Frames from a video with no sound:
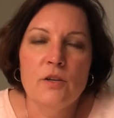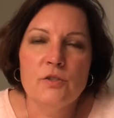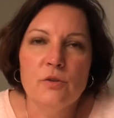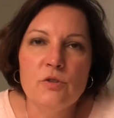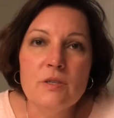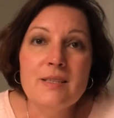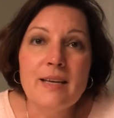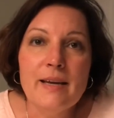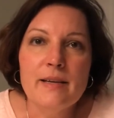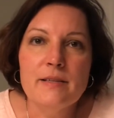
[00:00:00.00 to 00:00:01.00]
So just
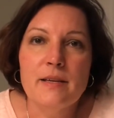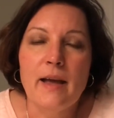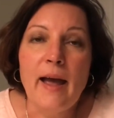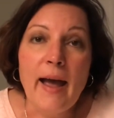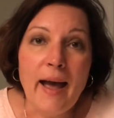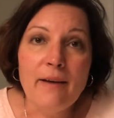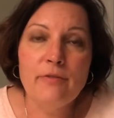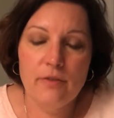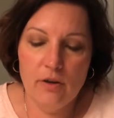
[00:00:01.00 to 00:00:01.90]
get half